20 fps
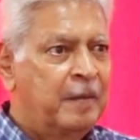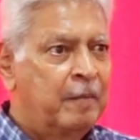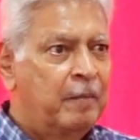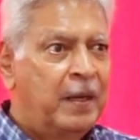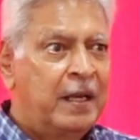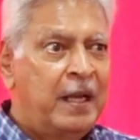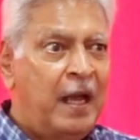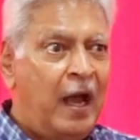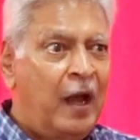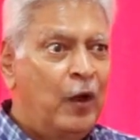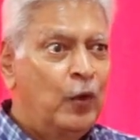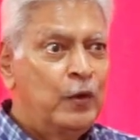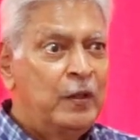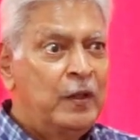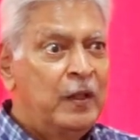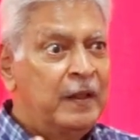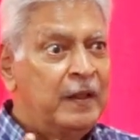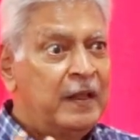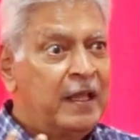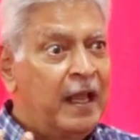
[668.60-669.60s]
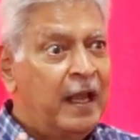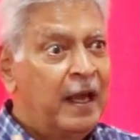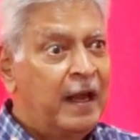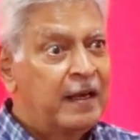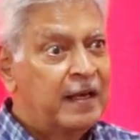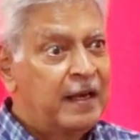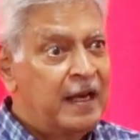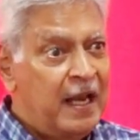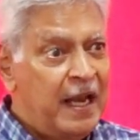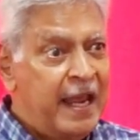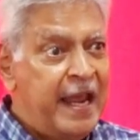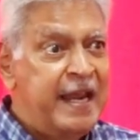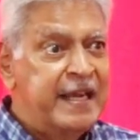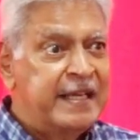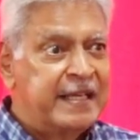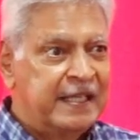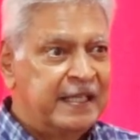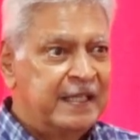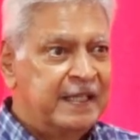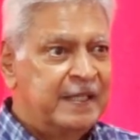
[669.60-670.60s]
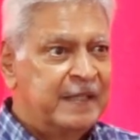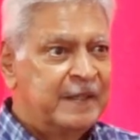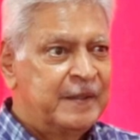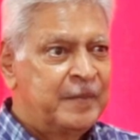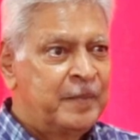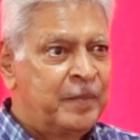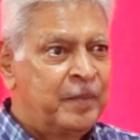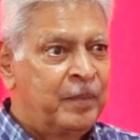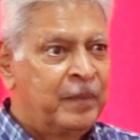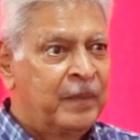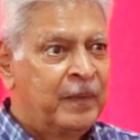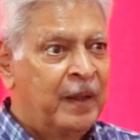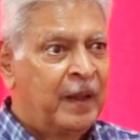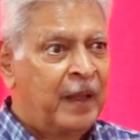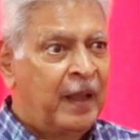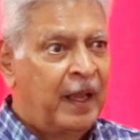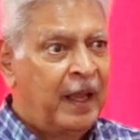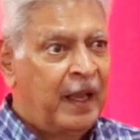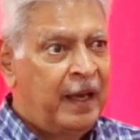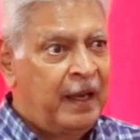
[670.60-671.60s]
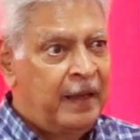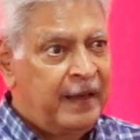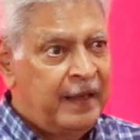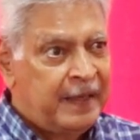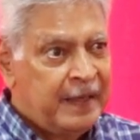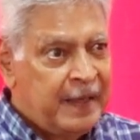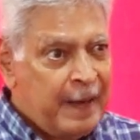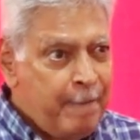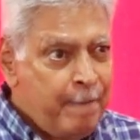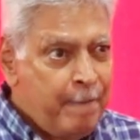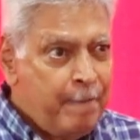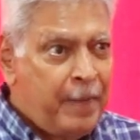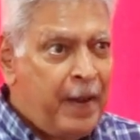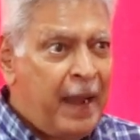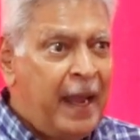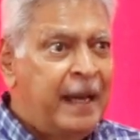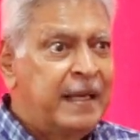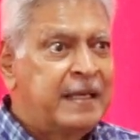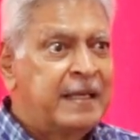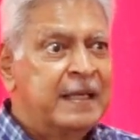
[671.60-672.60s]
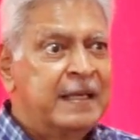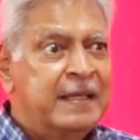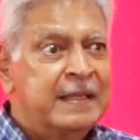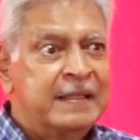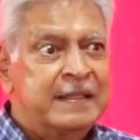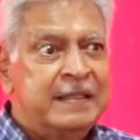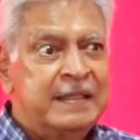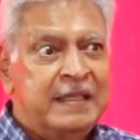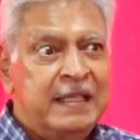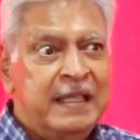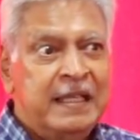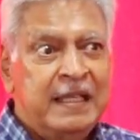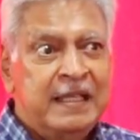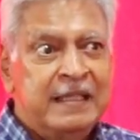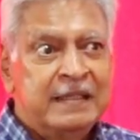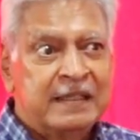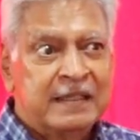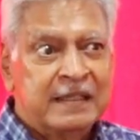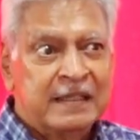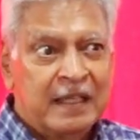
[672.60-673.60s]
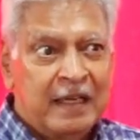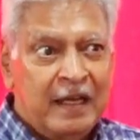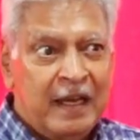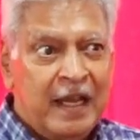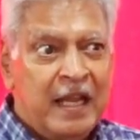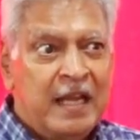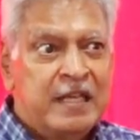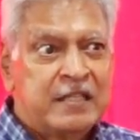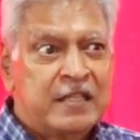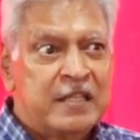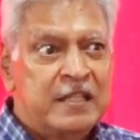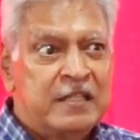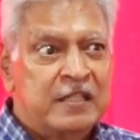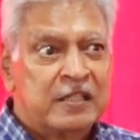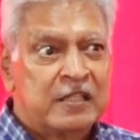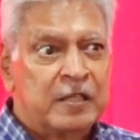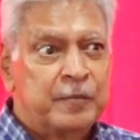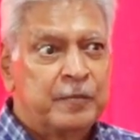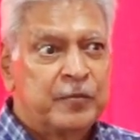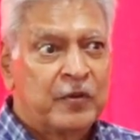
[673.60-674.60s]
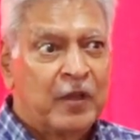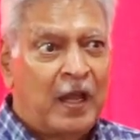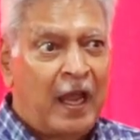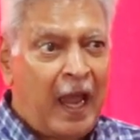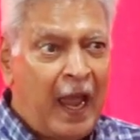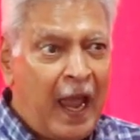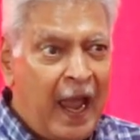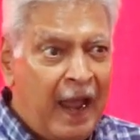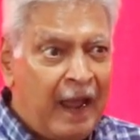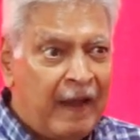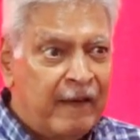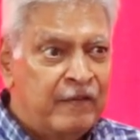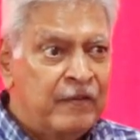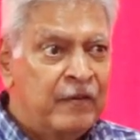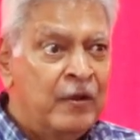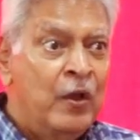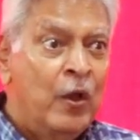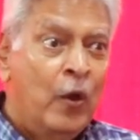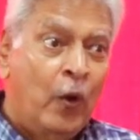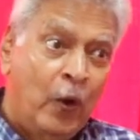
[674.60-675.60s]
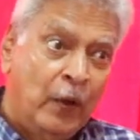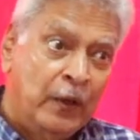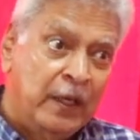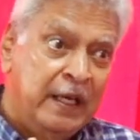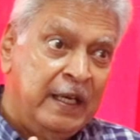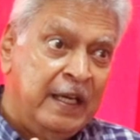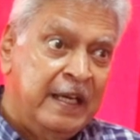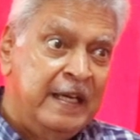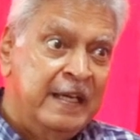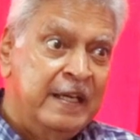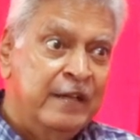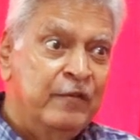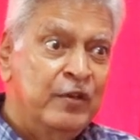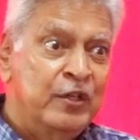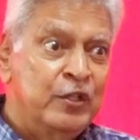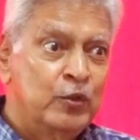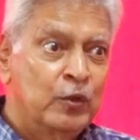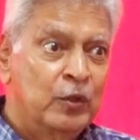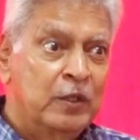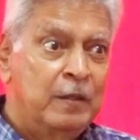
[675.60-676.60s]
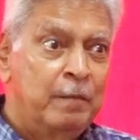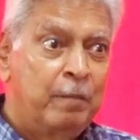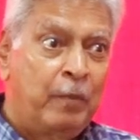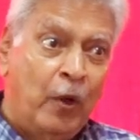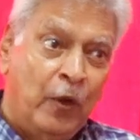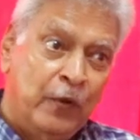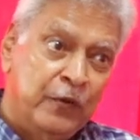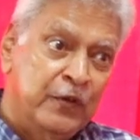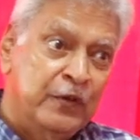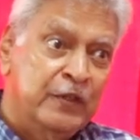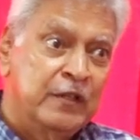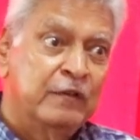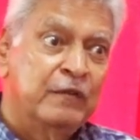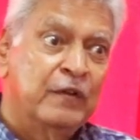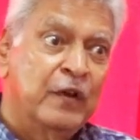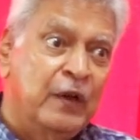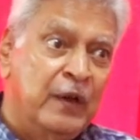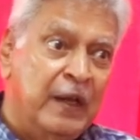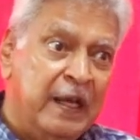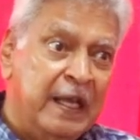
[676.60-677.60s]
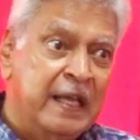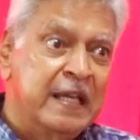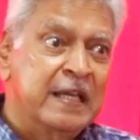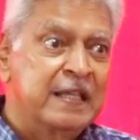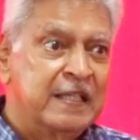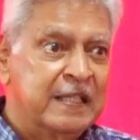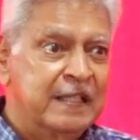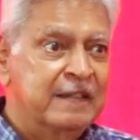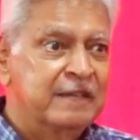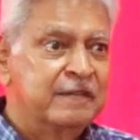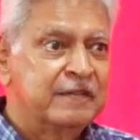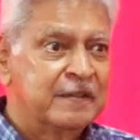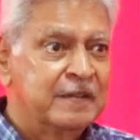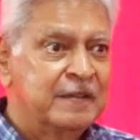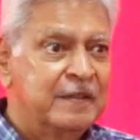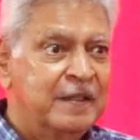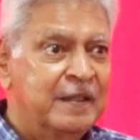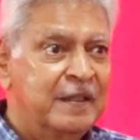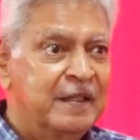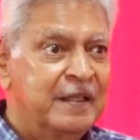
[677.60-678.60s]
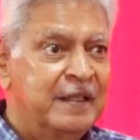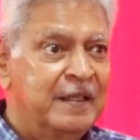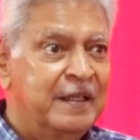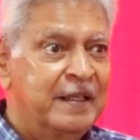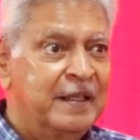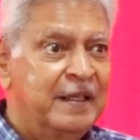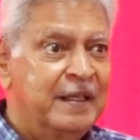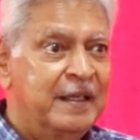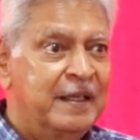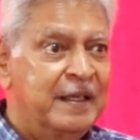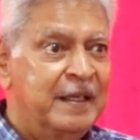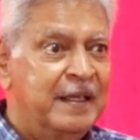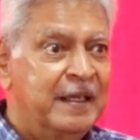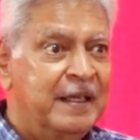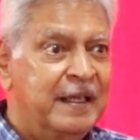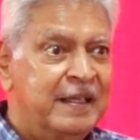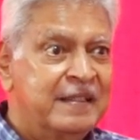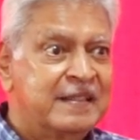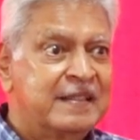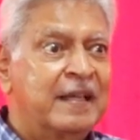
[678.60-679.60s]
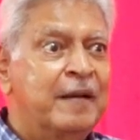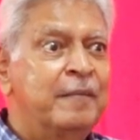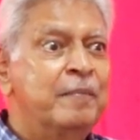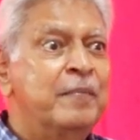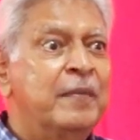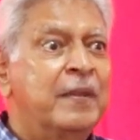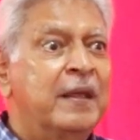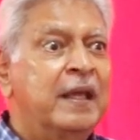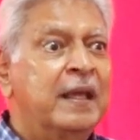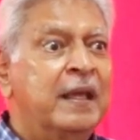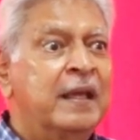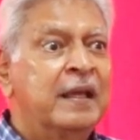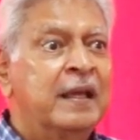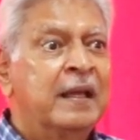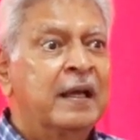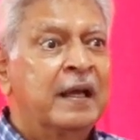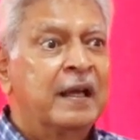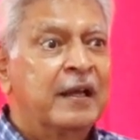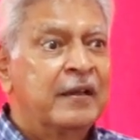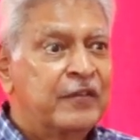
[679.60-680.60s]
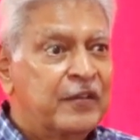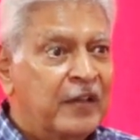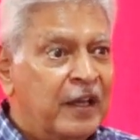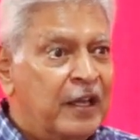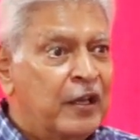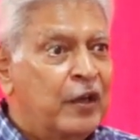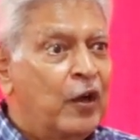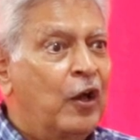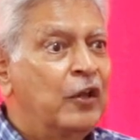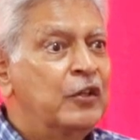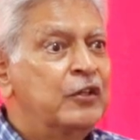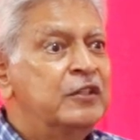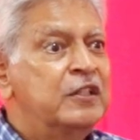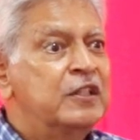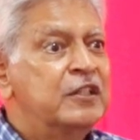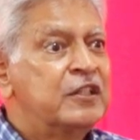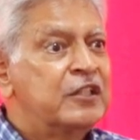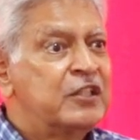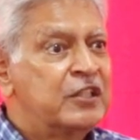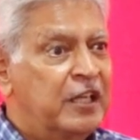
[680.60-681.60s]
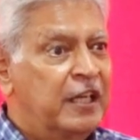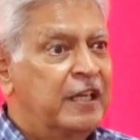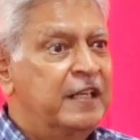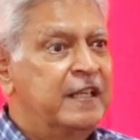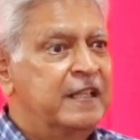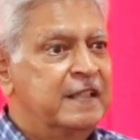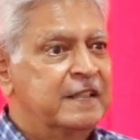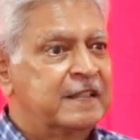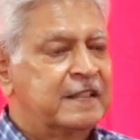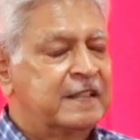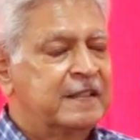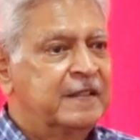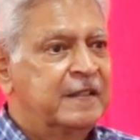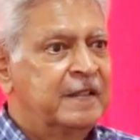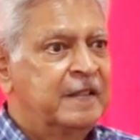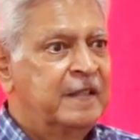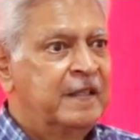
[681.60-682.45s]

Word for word: But how they are related and the impact these relationships have on an individual, positive or negative, is something a psychologist studies.